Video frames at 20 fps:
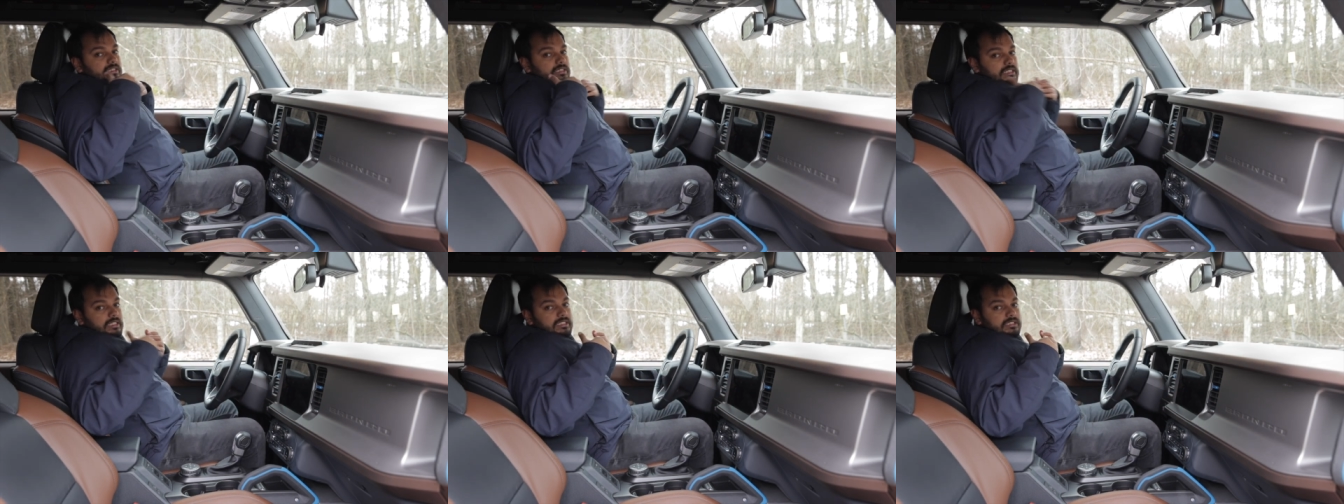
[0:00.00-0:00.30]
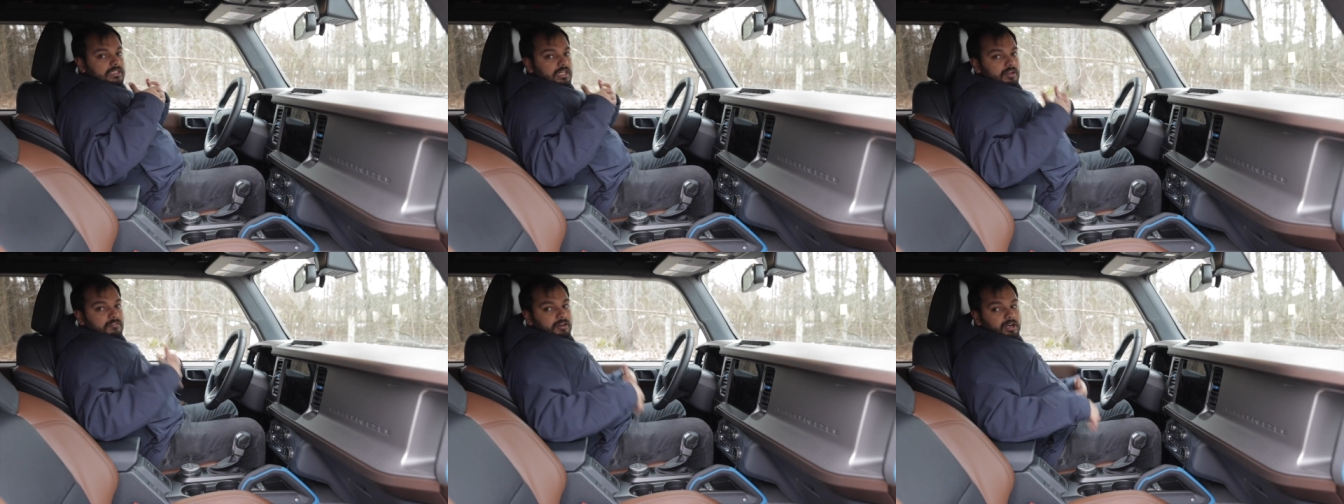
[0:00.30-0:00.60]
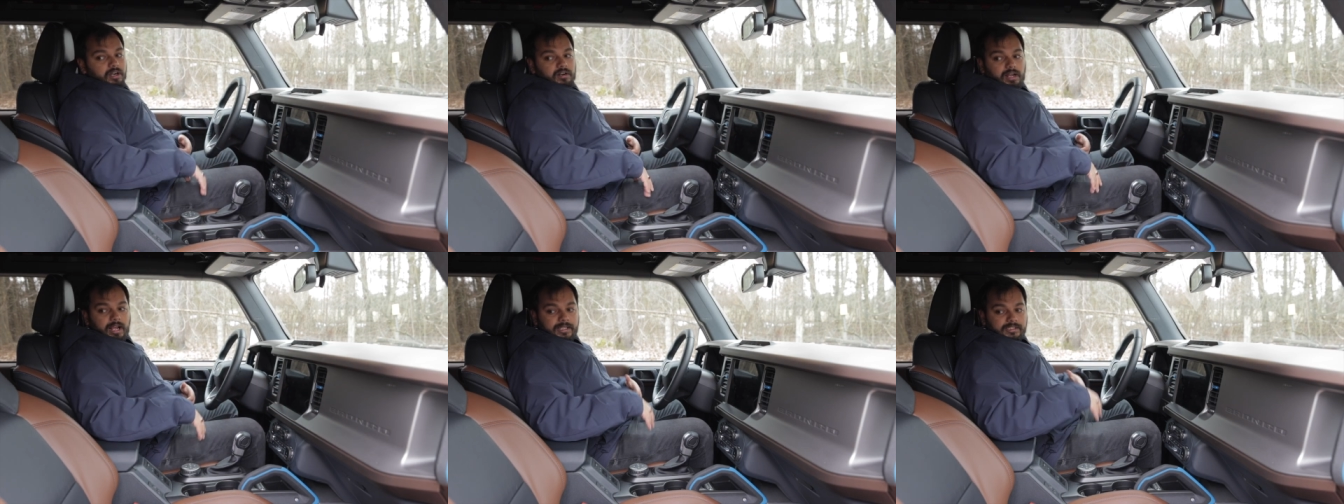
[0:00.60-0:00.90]
the seats
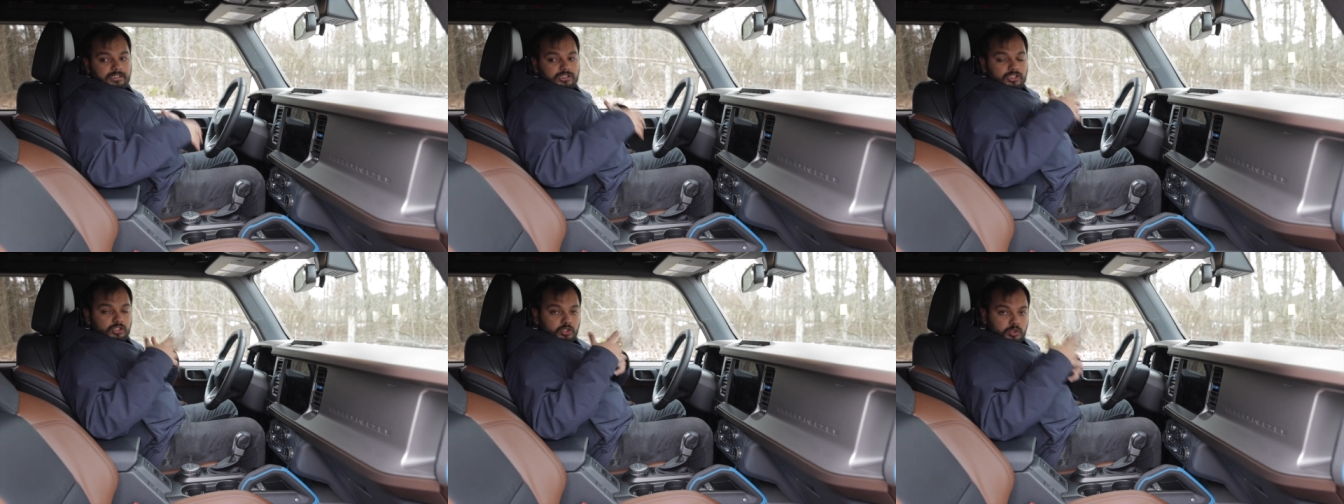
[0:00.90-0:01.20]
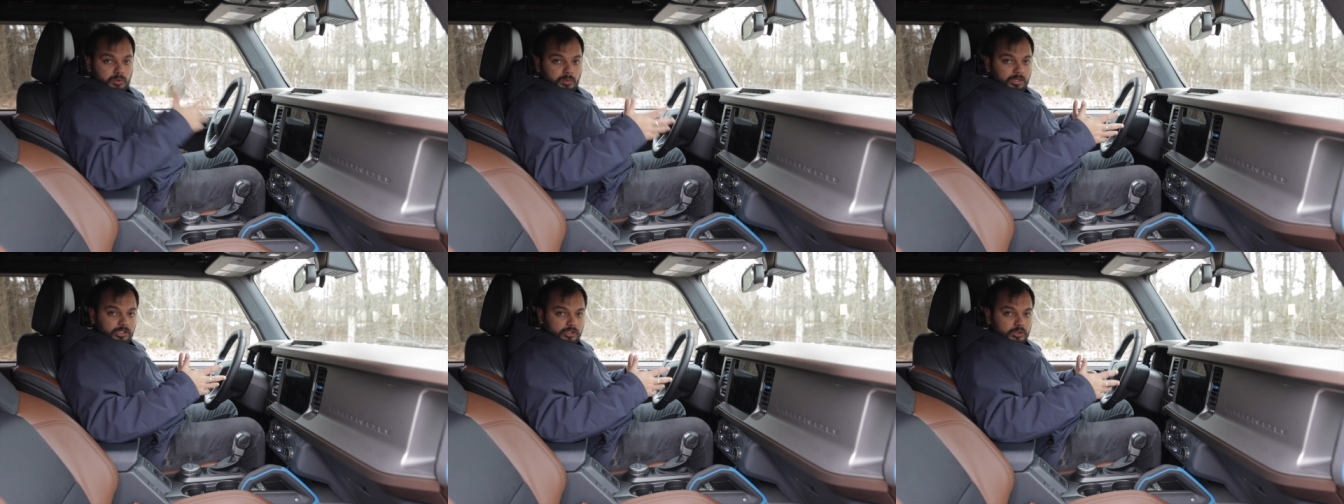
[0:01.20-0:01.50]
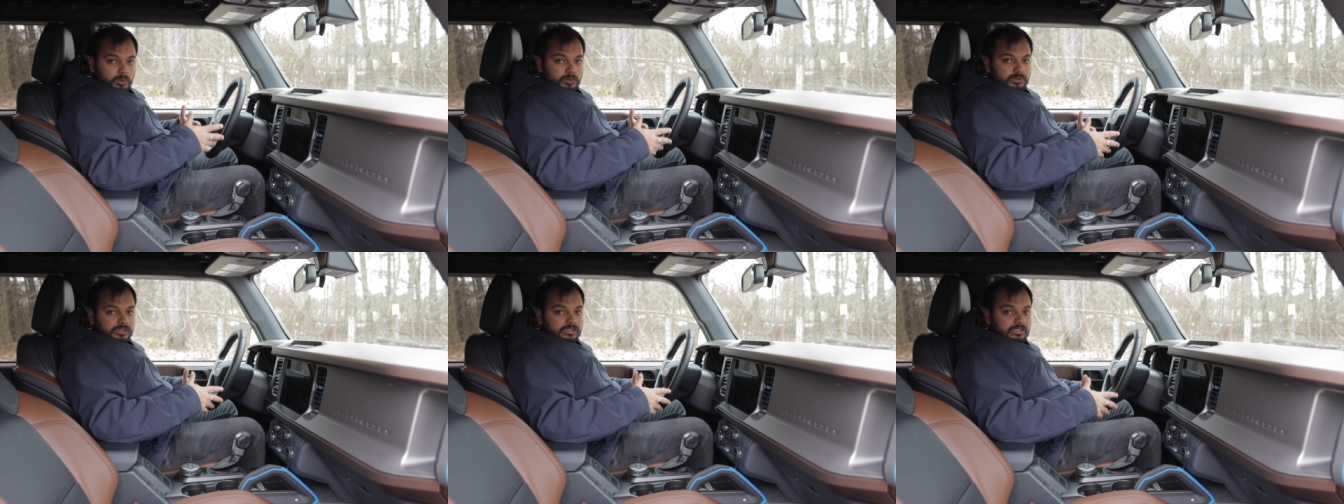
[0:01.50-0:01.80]
are very nice it's a
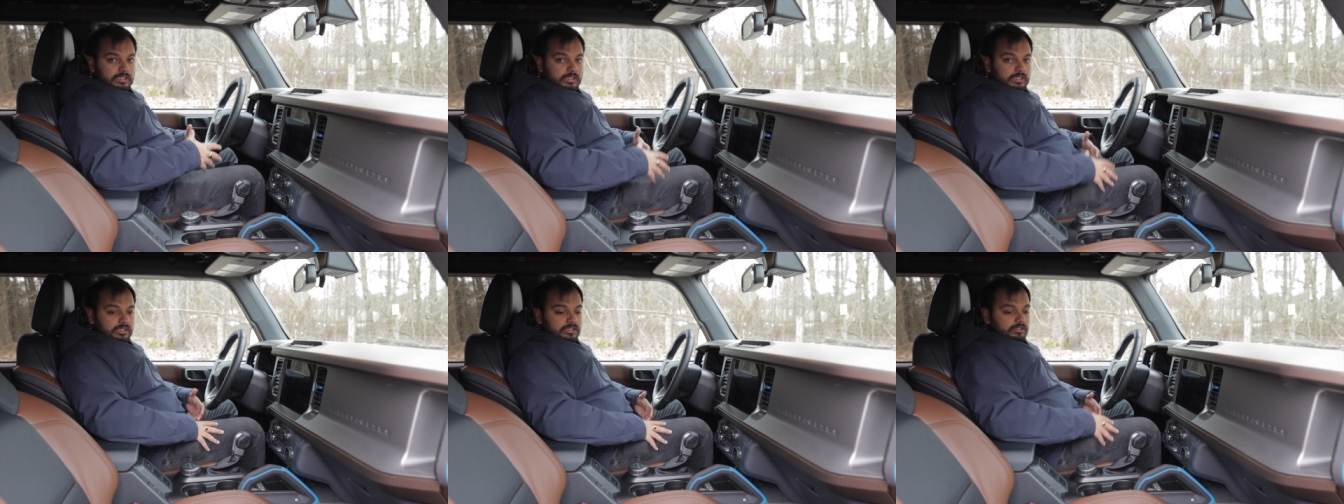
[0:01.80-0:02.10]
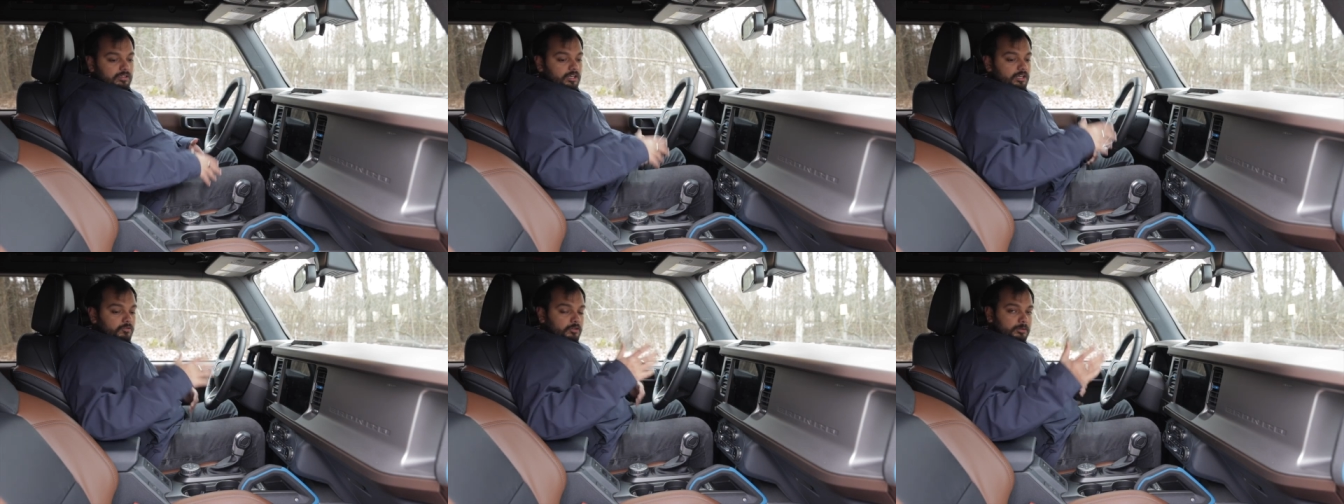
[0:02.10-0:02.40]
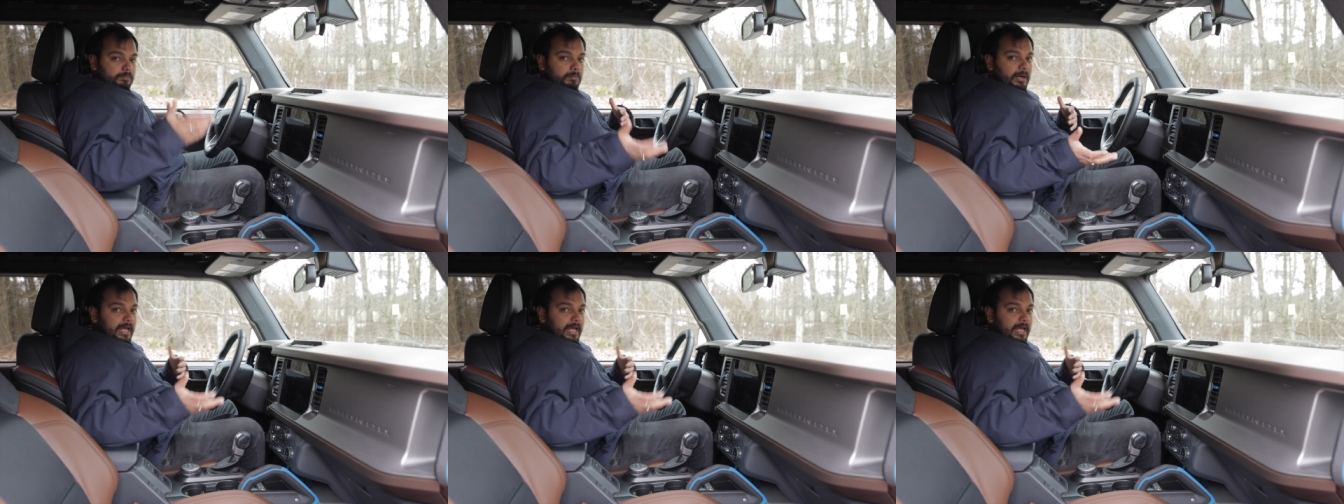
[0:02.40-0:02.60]
dual tone seat uh,